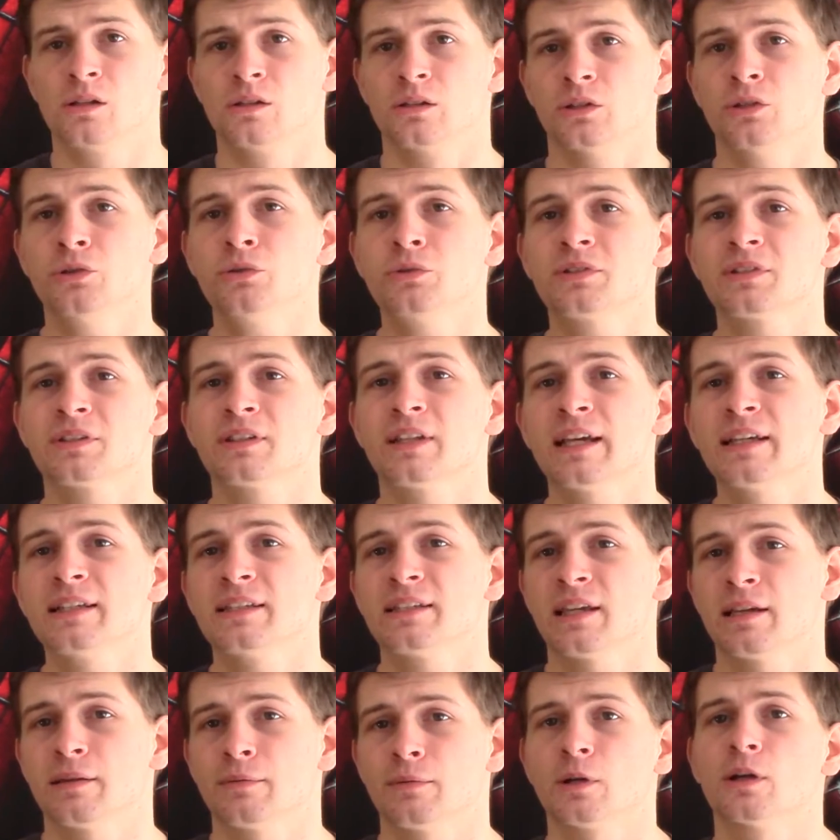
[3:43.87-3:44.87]
Luke's
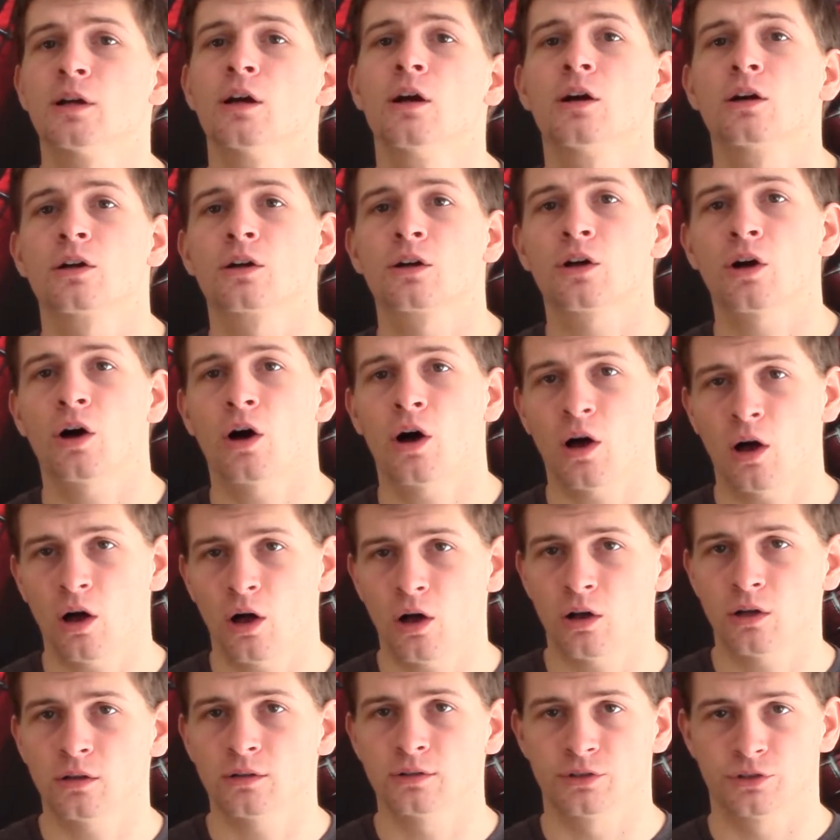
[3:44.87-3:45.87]
lightsaber
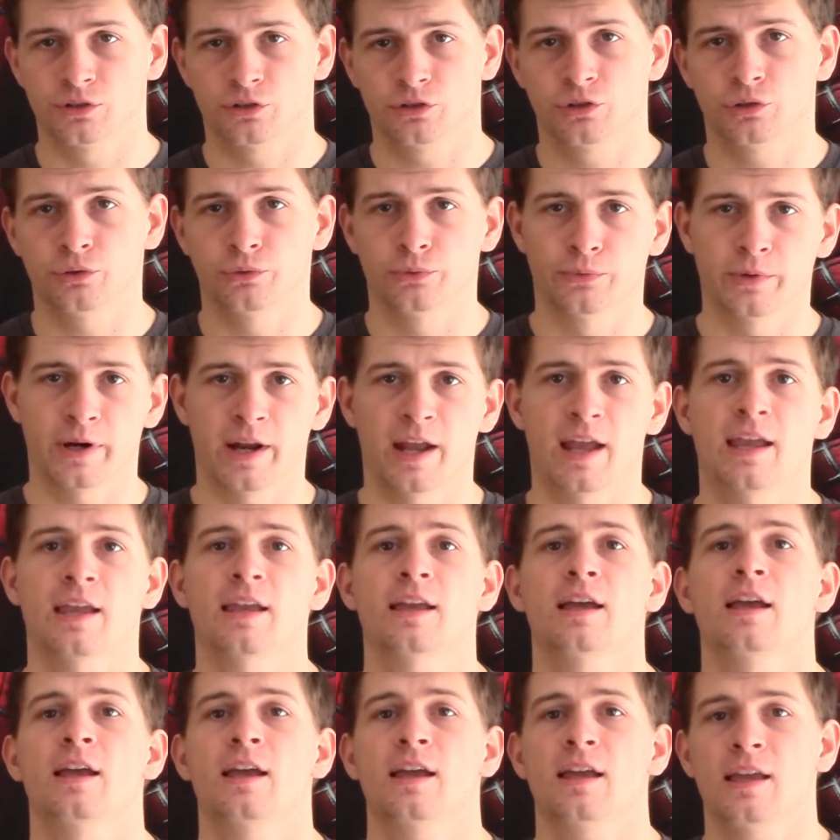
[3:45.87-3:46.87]
calls to Rey
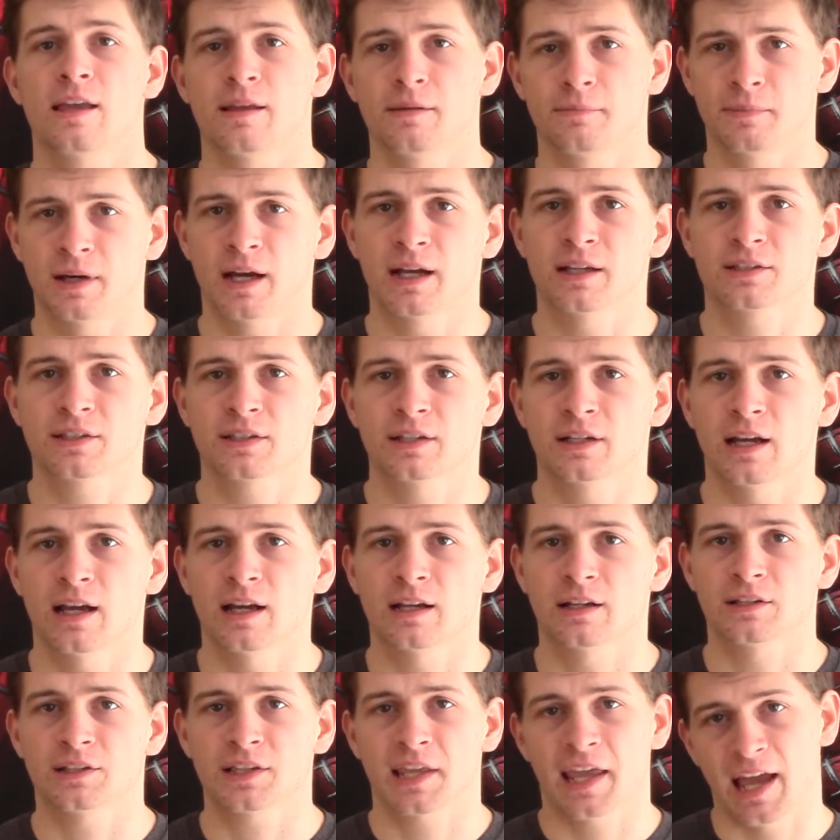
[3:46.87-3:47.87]
in Maz
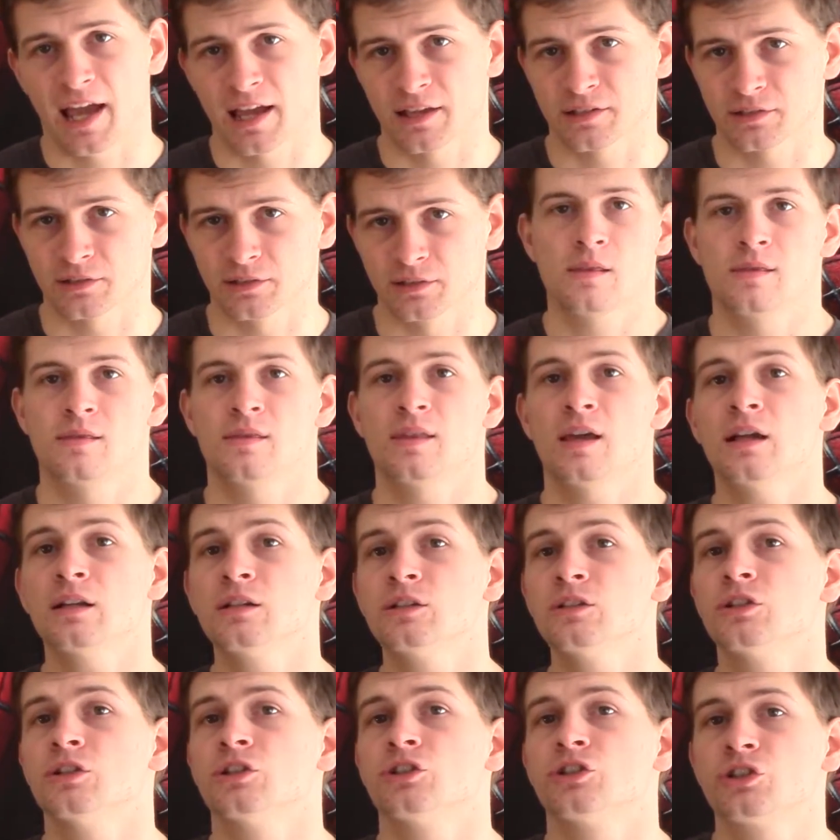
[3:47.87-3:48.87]
Kanata's castle,
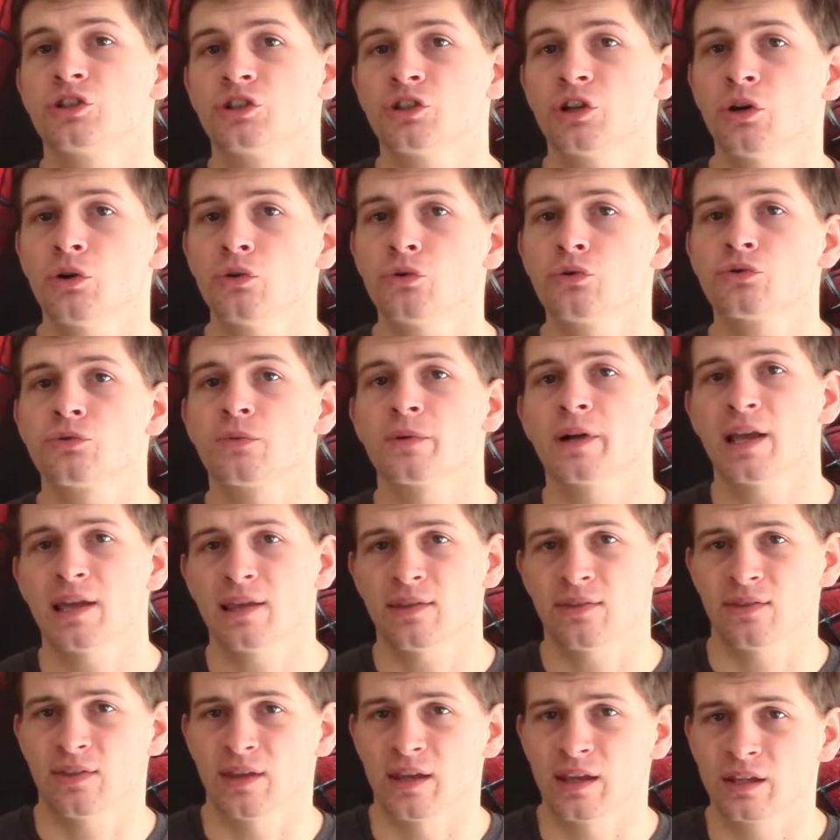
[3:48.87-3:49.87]
then shows Rey
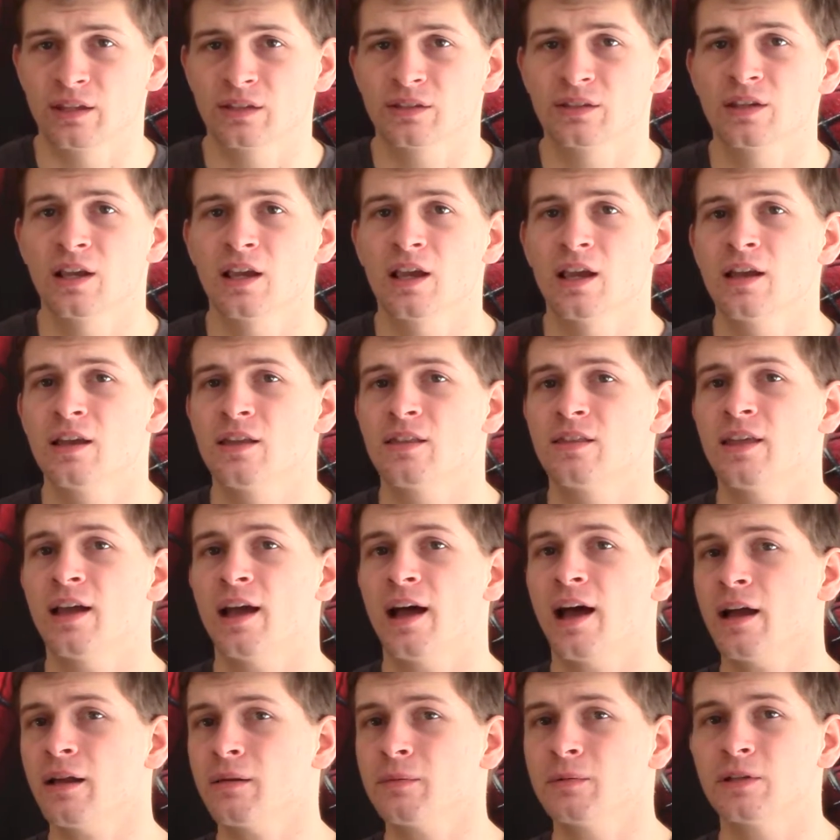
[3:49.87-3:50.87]
things
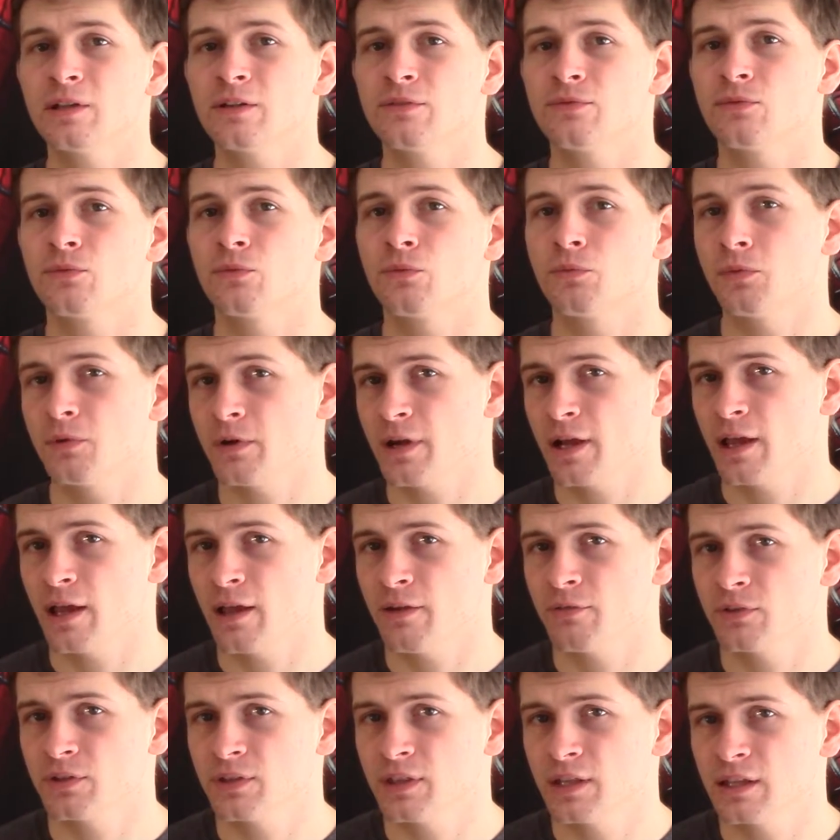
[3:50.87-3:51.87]
that I believe were
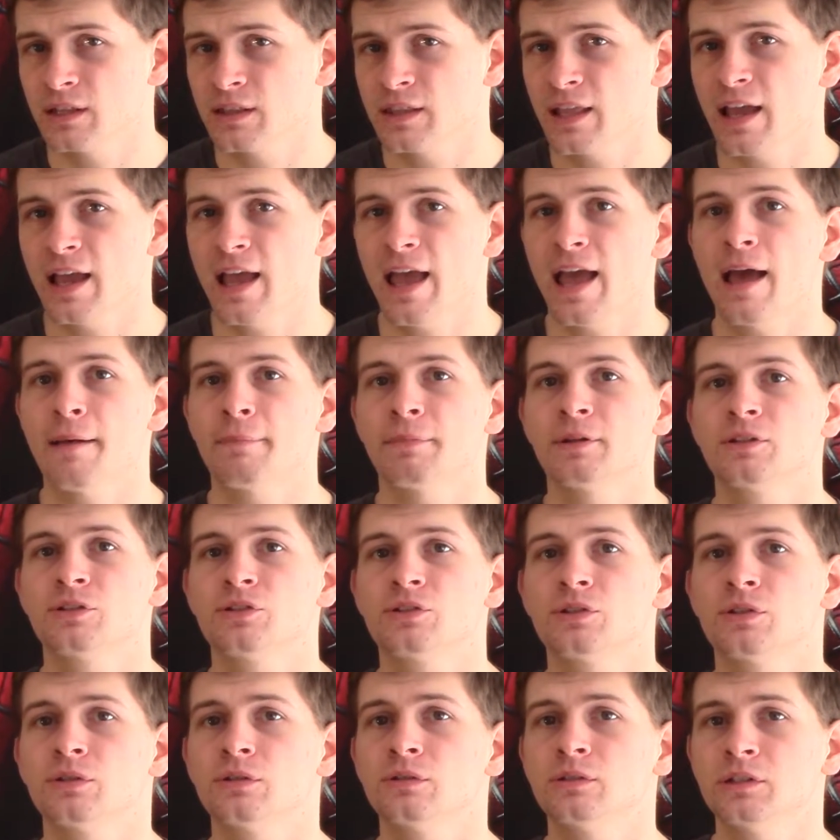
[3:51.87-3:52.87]
everything that
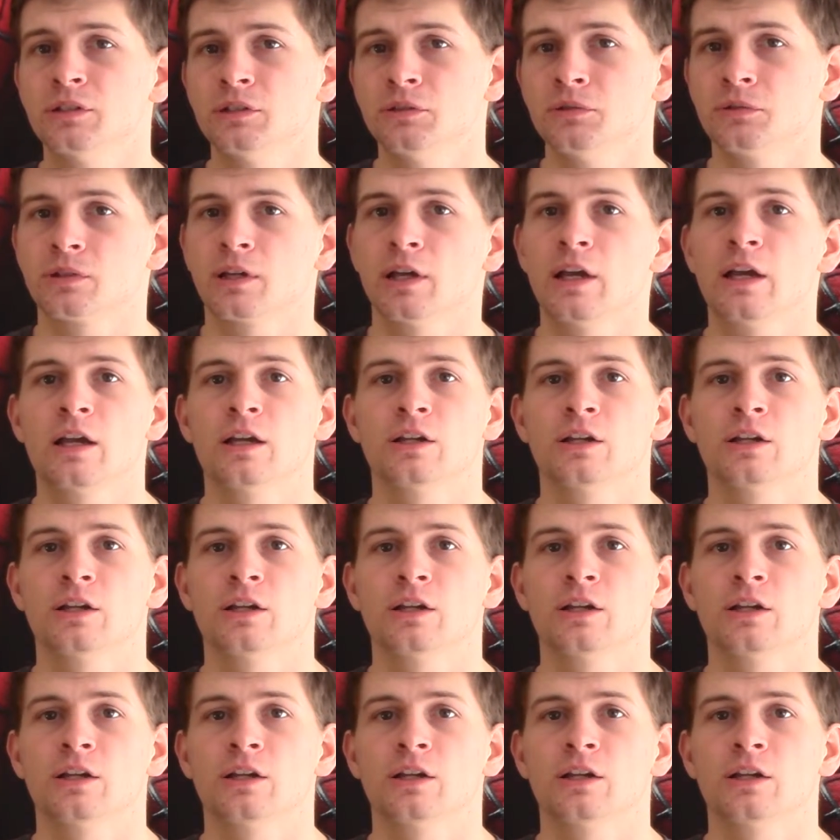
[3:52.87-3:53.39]
happened to Luke.